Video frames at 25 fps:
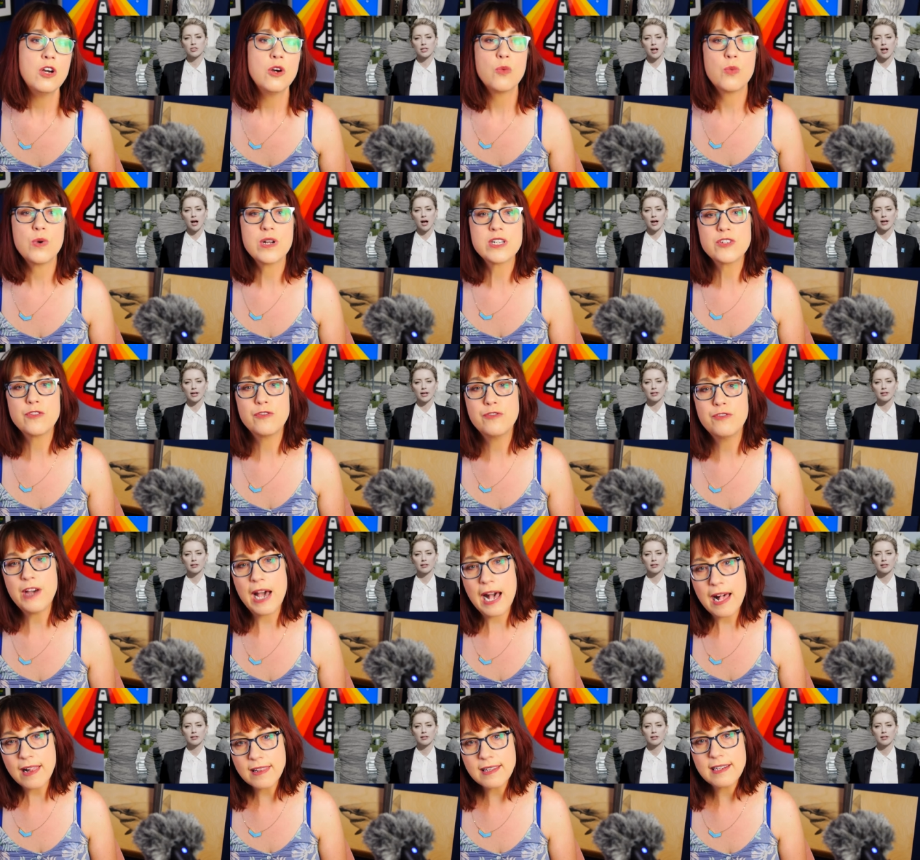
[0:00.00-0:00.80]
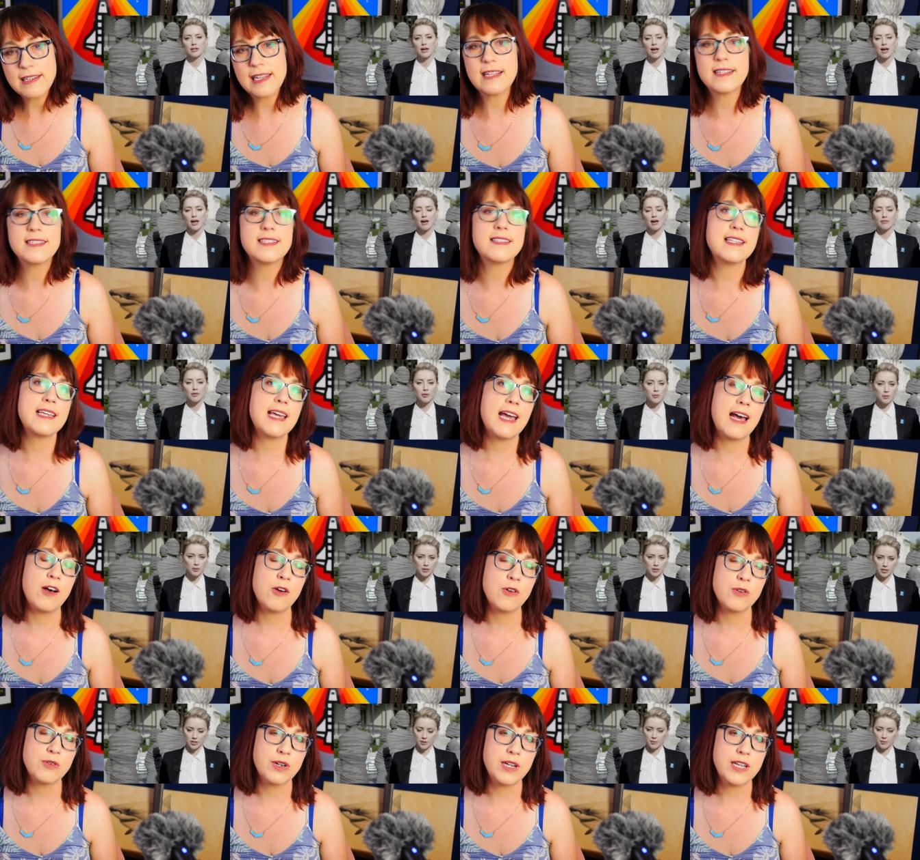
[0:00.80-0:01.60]
which validates the
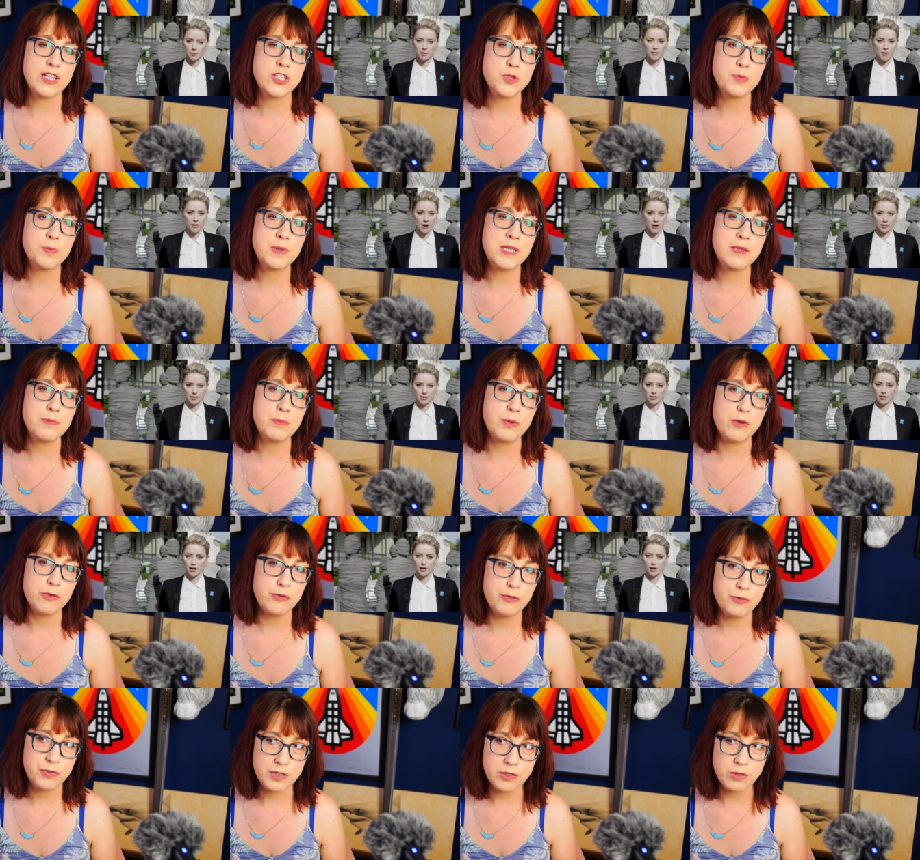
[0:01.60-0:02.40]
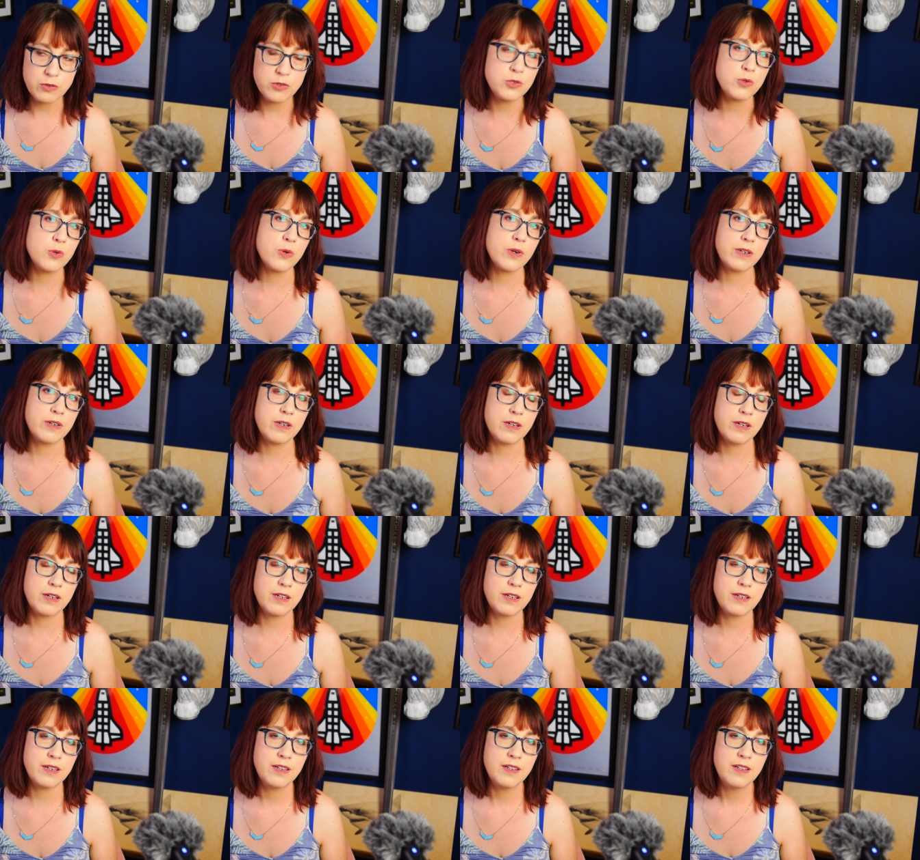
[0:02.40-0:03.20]
outrage people feel toward
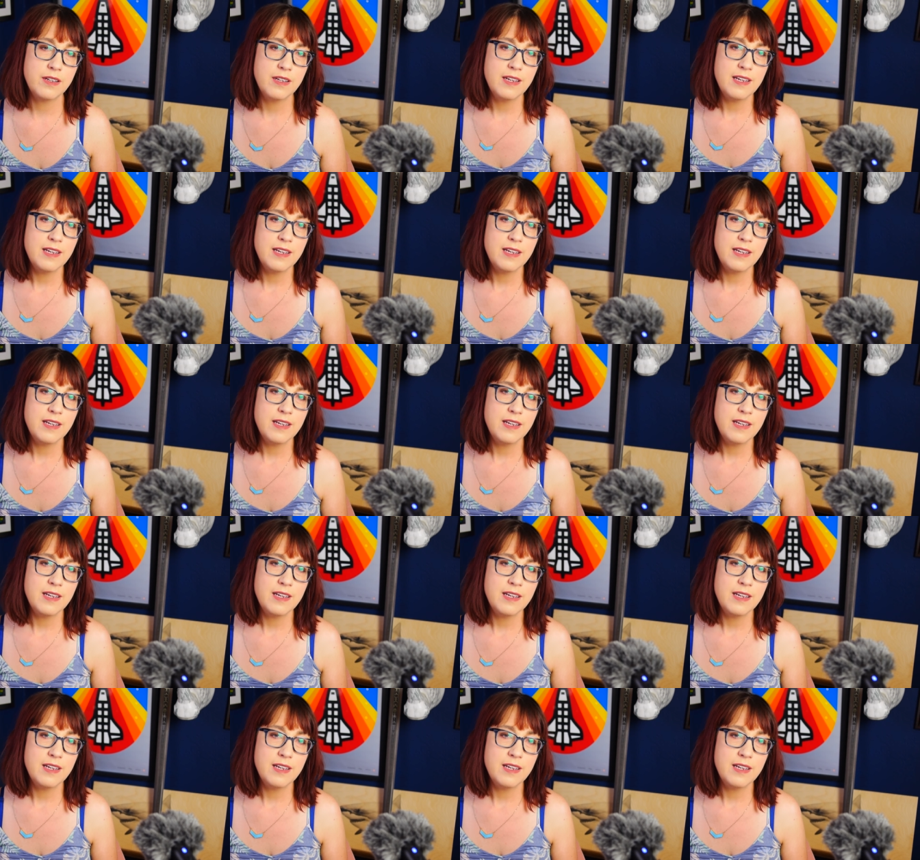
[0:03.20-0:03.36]
her.